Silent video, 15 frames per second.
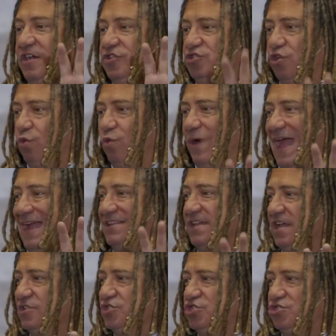direct
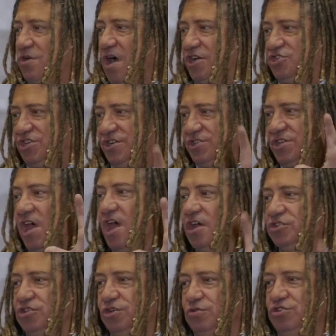instructions
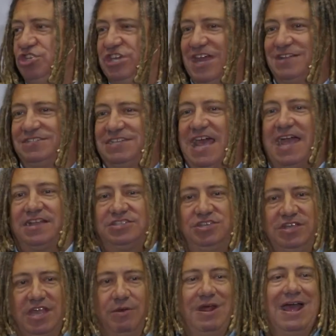to Gentech to
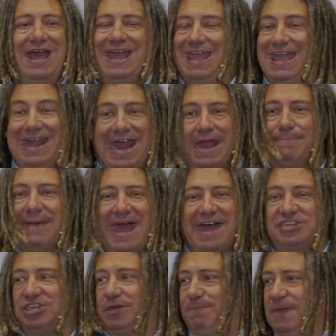give. It ain't
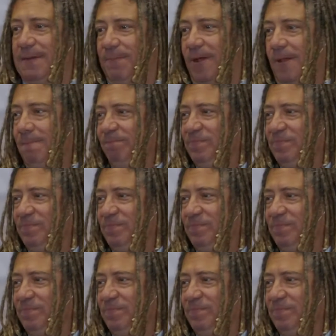magic, people.